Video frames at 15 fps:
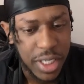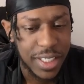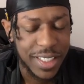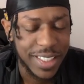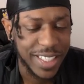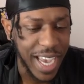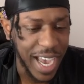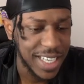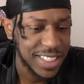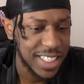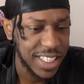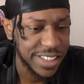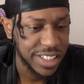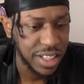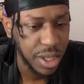Got us
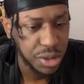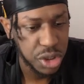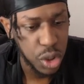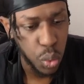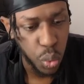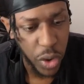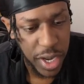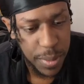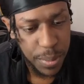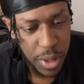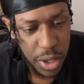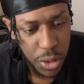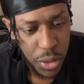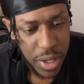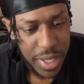these close. The
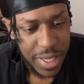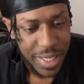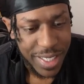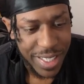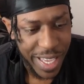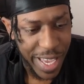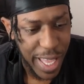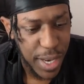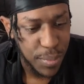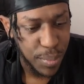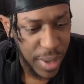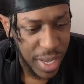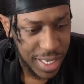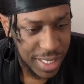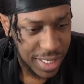rainbow Yan
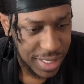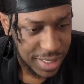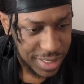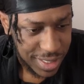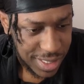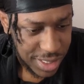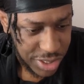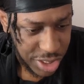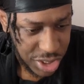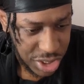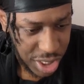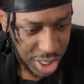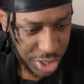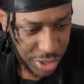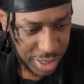Mega just
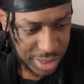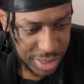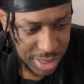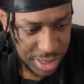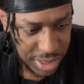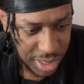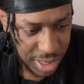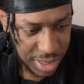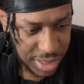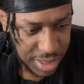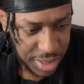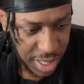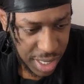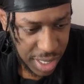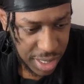sitting there as the
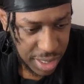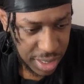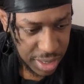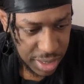sunset.